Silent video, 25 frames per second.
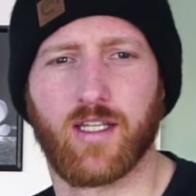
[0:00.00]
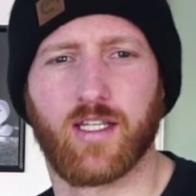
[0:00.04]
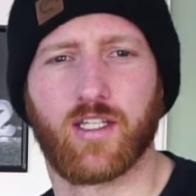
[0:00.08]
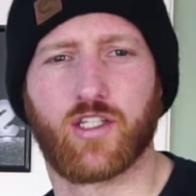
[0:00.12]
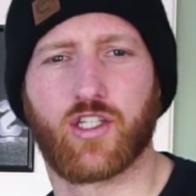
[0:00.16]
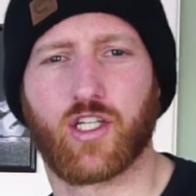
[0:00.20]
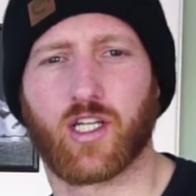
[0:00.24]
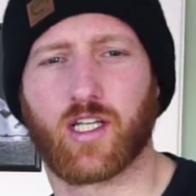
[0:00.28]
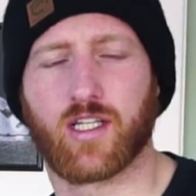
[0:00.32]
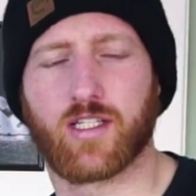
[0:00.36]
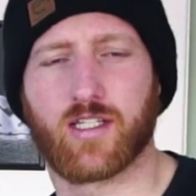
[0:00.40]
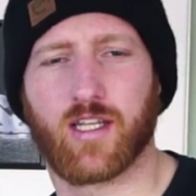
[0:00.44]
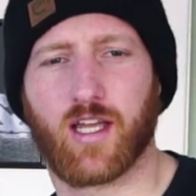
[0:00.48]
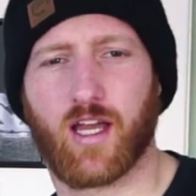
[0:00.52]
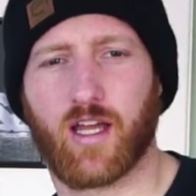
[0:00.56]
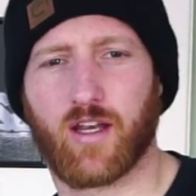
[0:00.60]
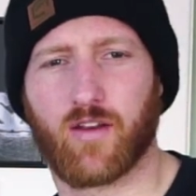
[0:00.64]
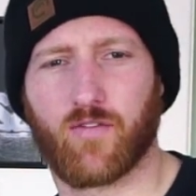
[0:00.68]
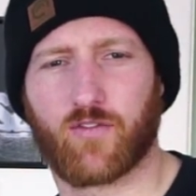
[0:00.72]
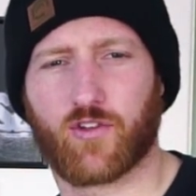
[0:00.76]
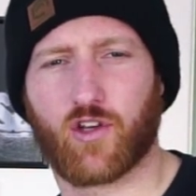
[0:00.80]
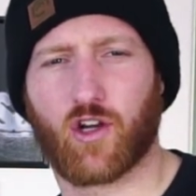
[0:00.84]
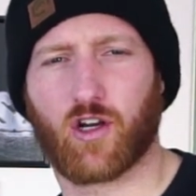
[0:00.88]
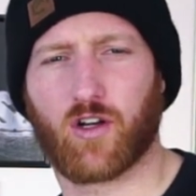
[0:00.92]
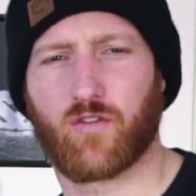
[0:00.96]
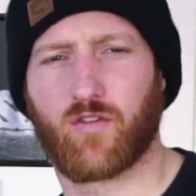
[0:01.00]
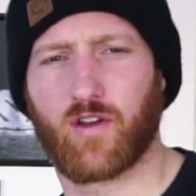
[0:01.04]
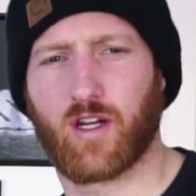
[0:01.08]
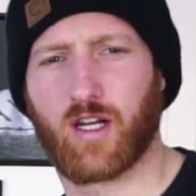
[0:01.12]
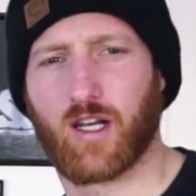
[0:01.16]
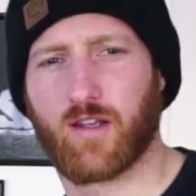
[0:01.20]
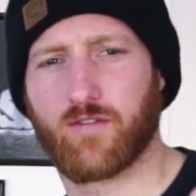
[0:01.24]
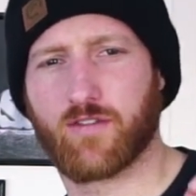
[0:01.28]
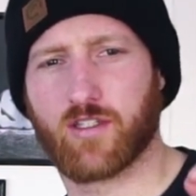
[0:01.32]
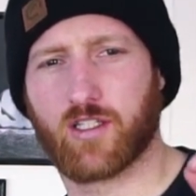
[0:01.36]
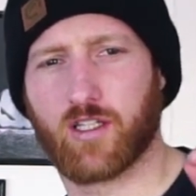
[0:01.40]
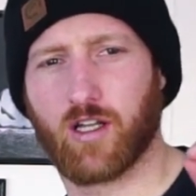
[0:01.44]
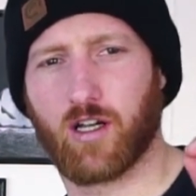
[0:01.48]
Check us out at
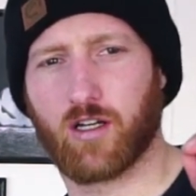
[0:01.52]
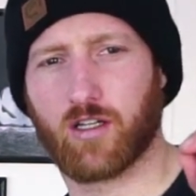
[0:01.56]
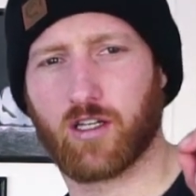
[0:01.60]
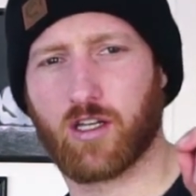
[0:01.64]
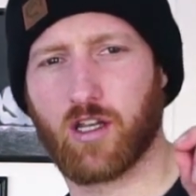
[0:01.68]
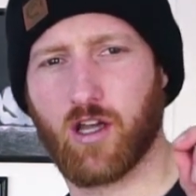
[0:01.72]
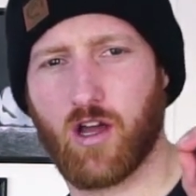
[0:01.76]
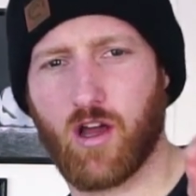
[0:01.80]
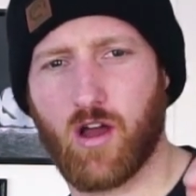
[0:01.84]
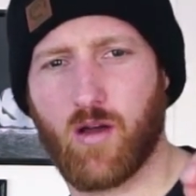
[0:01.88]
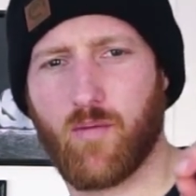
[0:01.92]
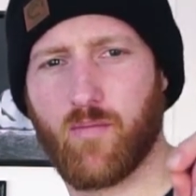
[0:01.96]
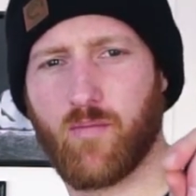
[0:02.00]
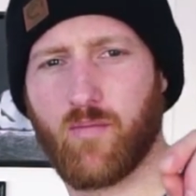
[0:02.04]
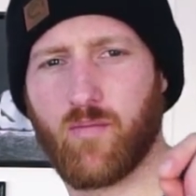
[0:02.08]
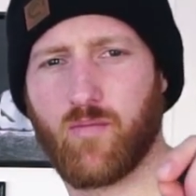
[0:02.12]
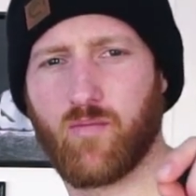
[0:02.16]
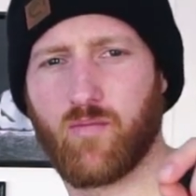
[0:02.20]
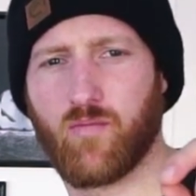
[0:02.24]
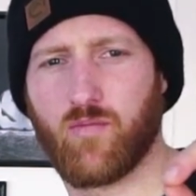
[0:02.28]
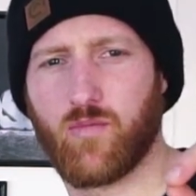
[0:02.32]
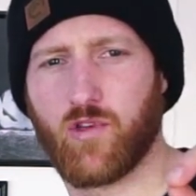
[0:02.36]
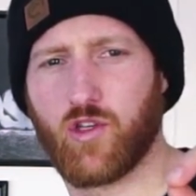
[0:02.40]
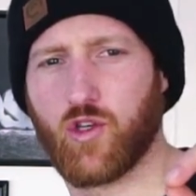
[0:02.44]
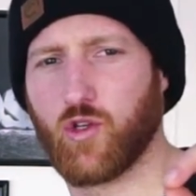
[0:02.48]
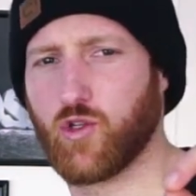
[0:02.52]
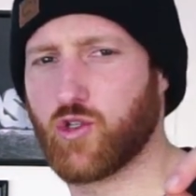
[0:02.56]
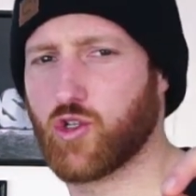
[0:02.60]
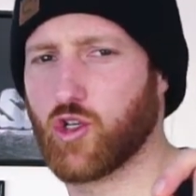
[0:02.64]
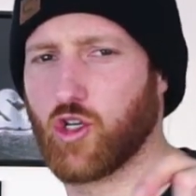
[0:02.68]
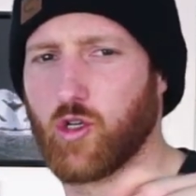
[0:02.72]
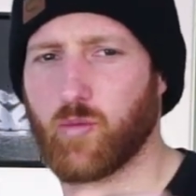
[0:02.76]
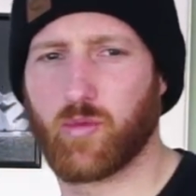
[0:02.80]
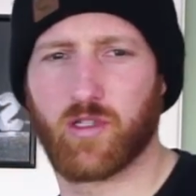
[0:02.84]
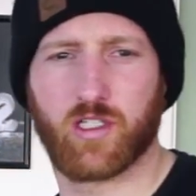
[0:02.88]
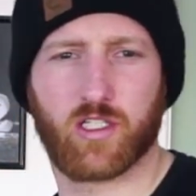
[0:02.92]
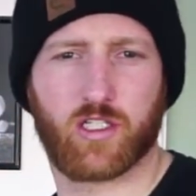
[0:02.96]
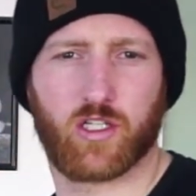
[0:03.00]
photographygloves.com,
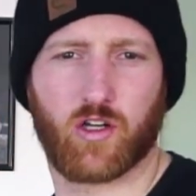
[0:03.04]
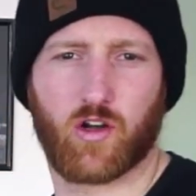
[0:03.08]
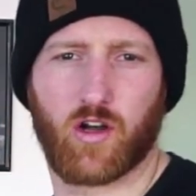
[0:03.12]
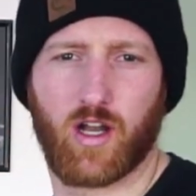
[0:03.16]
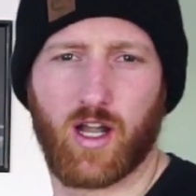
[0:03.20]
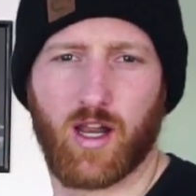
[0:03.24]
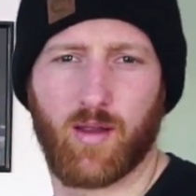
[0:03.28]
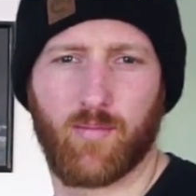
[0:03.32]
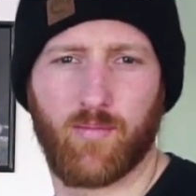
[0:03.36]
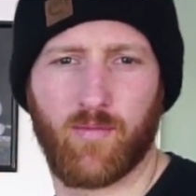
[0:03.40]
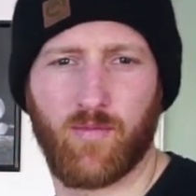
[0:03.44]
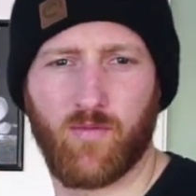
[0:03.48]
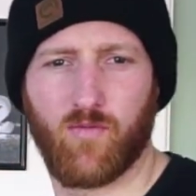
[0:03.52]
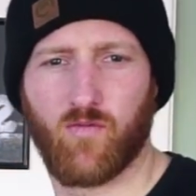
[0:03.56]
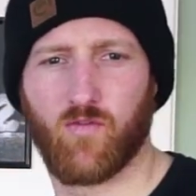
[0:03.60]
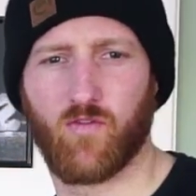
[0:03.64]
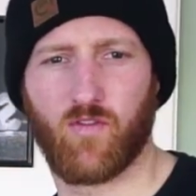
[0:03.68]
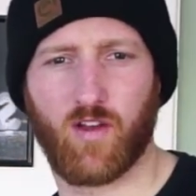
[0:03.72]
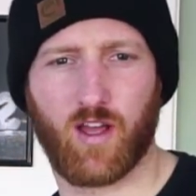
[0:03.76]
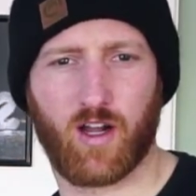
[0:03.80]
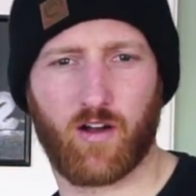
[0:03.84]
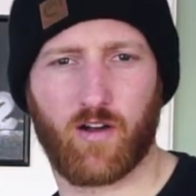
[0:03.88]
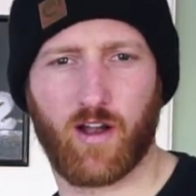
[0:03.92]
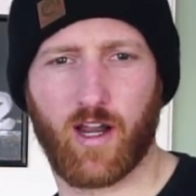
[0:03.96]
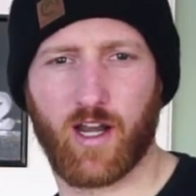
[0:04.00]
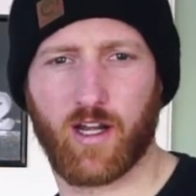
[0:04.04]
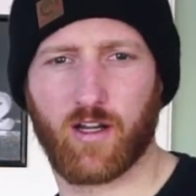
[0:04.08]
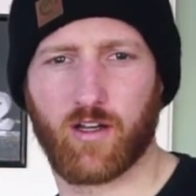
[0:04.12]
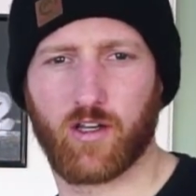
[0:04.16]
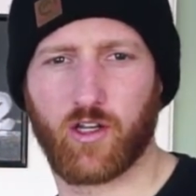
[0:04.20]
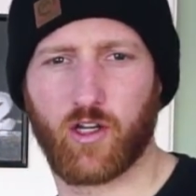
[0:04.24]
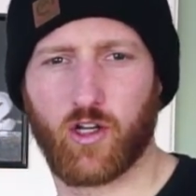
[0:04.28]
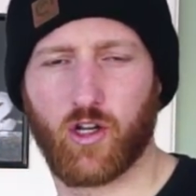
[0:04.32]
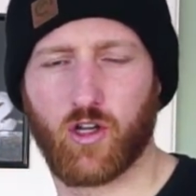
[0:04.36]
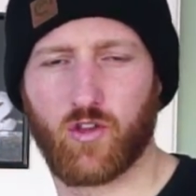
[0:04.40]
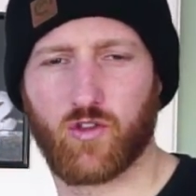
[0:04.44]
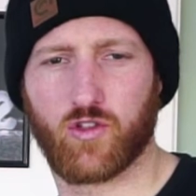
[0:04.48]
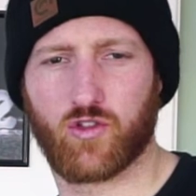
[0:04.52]
YouTube, Instagram, Vallerret, you
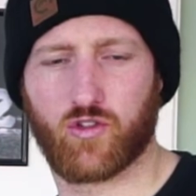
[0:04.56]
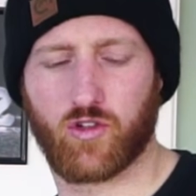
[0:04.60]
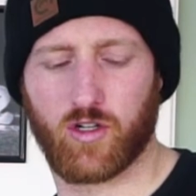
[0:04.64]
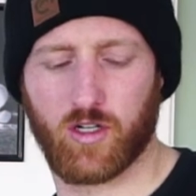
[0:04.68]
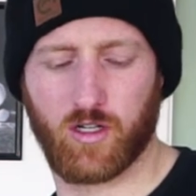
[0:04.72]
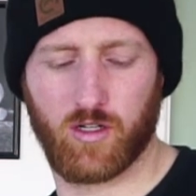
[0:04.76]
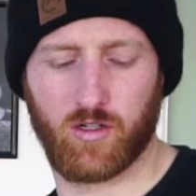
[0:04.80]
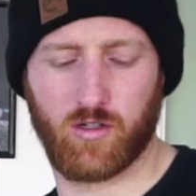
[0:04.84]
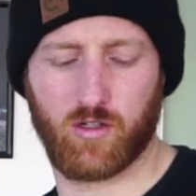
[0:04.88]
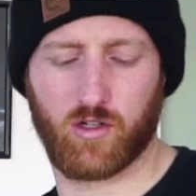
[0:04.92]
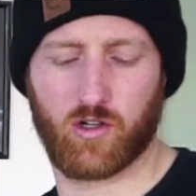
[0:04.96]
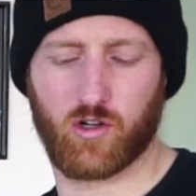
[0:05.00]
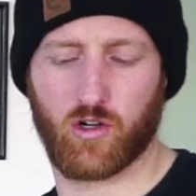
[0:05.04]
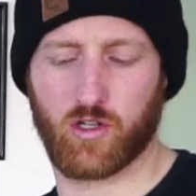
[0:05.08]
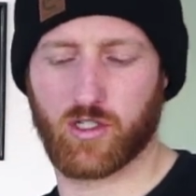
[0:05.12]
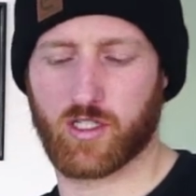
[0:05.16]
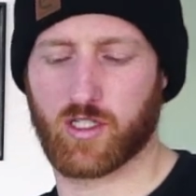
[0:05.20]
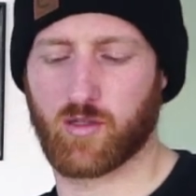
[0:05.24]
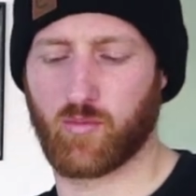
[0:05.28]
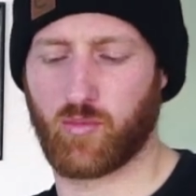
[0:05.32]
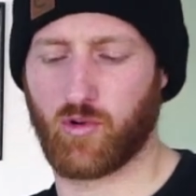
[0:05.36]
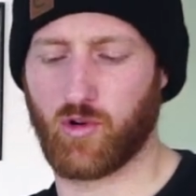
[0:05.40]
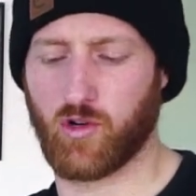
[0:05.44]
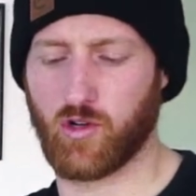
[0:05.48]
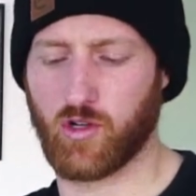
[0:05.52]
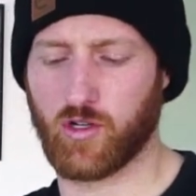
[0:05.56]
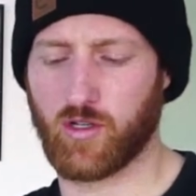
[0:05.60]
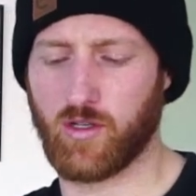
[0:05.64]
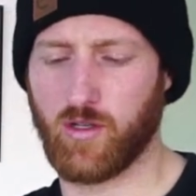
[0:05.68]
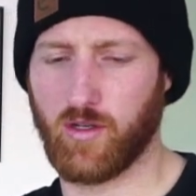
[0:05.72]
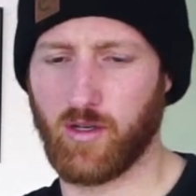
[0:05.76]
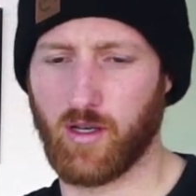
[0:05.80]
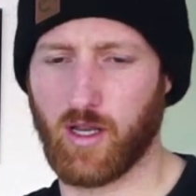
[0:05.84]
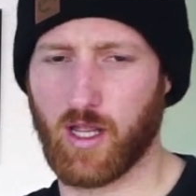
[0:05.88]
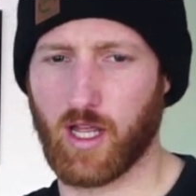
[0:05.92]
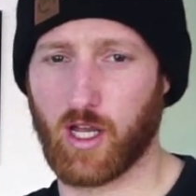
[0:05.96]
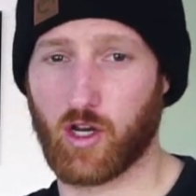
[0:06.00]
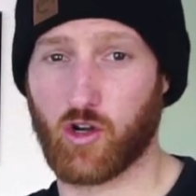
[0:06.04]
know the drill, across the
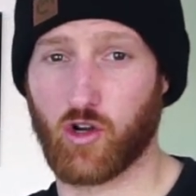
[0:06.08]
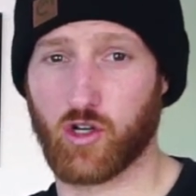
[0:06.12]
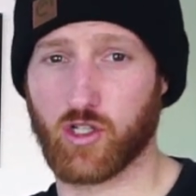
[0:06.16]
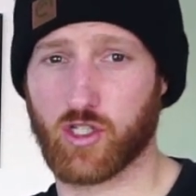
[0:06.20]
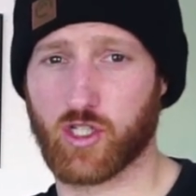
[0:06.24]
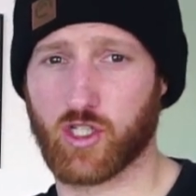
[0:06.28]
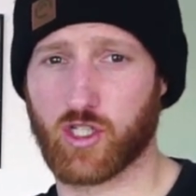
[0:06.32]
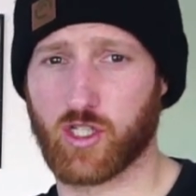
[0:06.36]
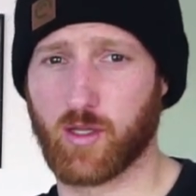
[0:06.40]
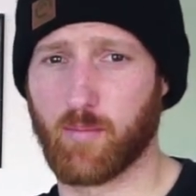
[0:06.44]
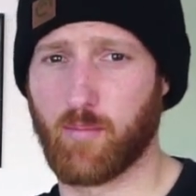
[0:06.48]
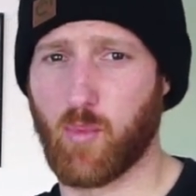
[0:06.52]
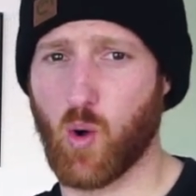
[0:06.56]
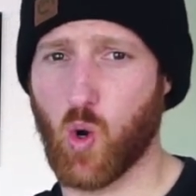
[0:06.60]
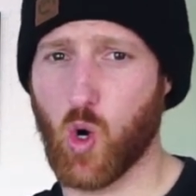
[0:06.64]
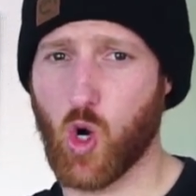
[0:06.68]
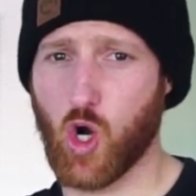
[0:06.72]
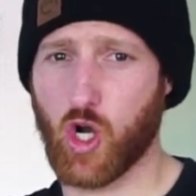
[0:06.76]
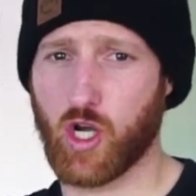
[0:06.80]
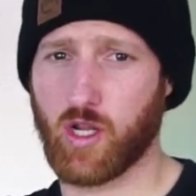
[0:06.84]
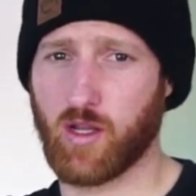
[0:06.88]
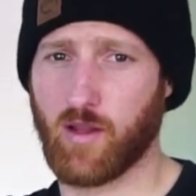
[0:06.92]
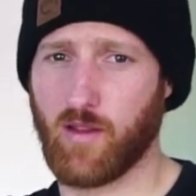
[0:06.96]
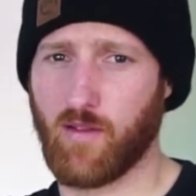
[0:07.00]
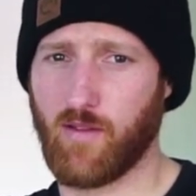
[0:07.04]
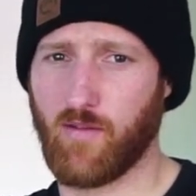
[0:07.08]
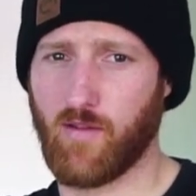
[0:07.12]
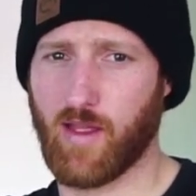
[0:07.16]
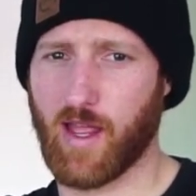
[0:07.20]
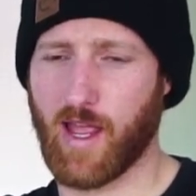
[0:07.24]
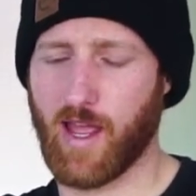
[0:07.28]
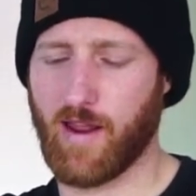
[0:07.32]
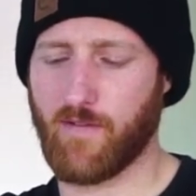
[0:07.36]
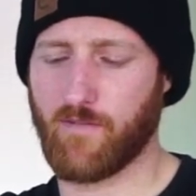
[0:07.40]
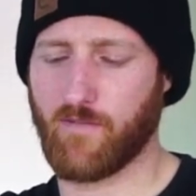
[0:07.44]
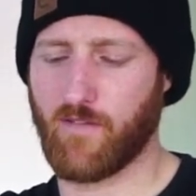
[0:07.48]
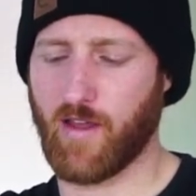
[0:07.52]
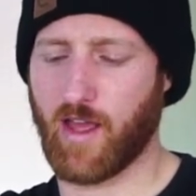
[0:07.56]
board
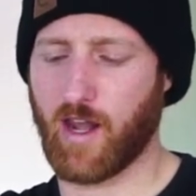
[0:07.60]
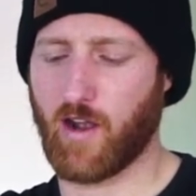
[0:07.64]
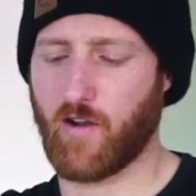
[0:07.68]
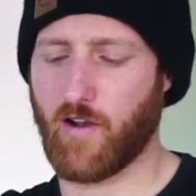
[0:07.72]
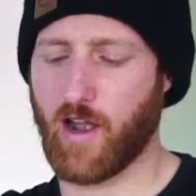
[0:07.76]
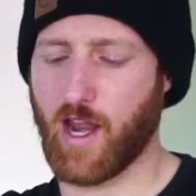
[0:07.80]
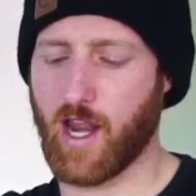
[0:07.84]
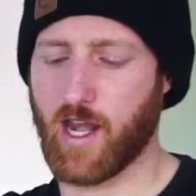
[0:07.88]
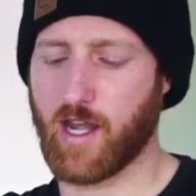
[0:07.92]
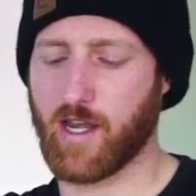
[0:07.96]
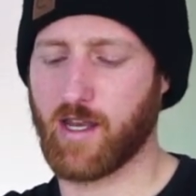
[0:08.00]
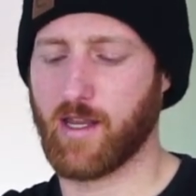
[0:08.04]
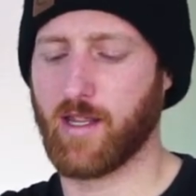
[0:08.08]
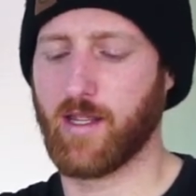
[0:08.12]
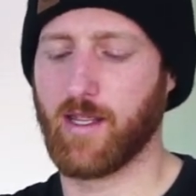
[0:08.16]
at Vallerret.